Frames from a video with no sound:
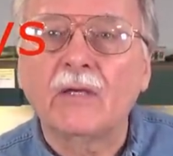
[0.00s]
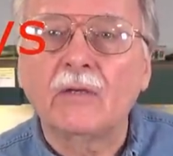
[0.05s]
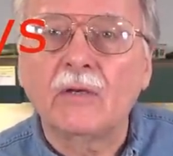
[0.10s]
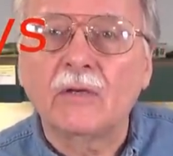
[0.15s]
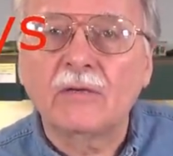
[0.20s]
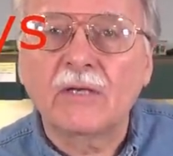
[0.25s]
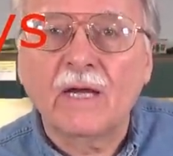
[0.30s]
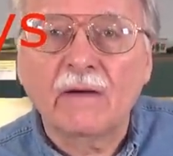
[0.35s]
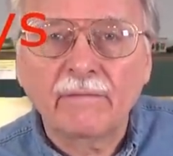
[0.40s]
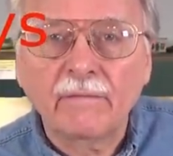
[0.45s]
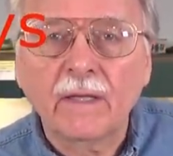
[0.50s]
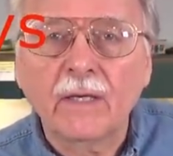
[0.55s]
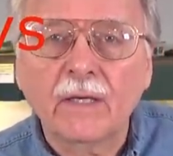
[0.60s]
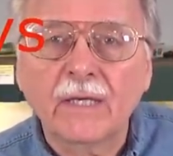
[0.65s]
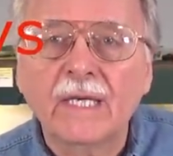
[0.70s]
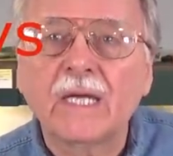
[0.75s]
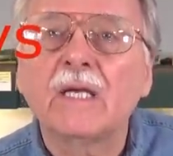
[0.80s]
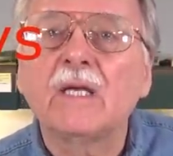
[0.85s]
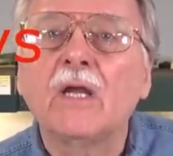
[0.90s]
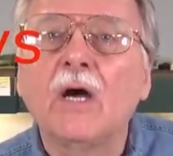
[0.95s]
and you're definitely
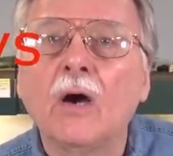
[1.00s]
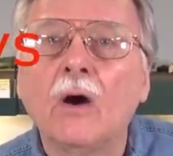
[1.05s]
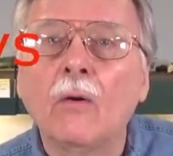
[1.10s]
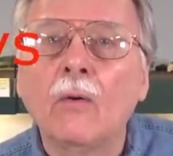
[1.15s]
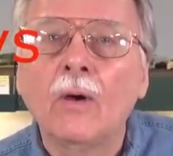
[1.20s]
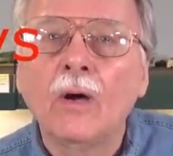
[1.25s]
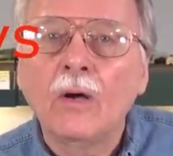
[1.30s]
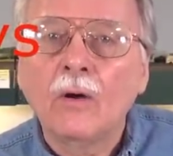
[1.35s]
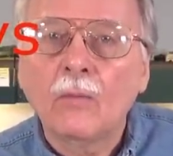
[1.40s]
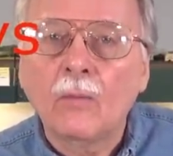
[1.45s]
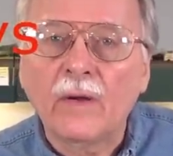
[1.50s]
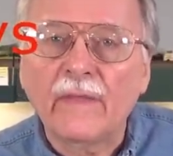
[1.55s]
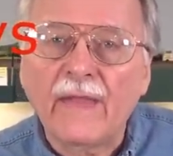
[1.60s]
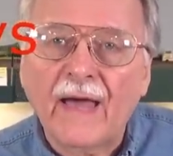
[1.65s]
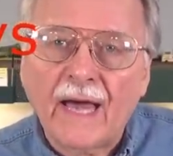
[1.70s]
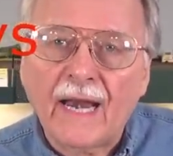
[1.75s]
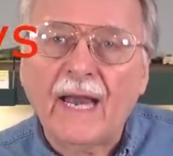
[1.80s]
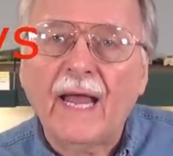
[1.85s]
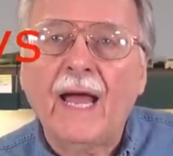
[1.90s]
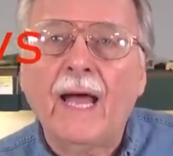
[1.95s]
going to know when
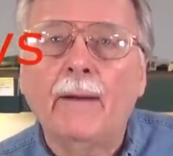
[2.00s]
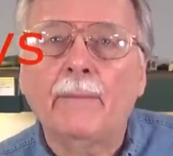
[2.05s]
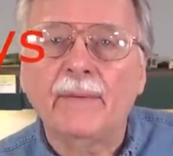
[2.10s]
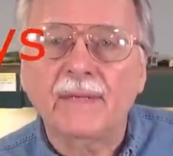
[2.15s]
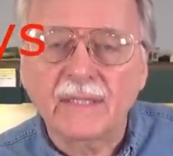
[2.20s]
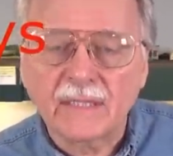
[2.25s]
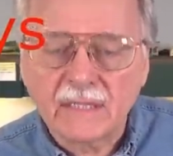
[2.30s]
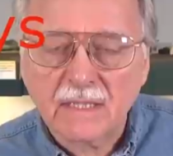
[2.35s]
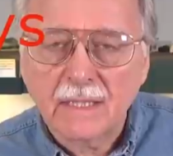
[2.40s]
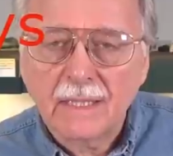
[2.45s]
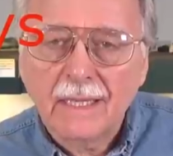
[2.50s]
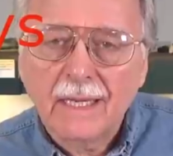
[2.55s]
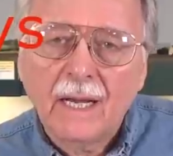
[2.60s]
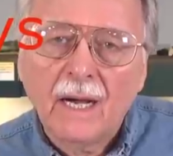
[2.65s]
that happens.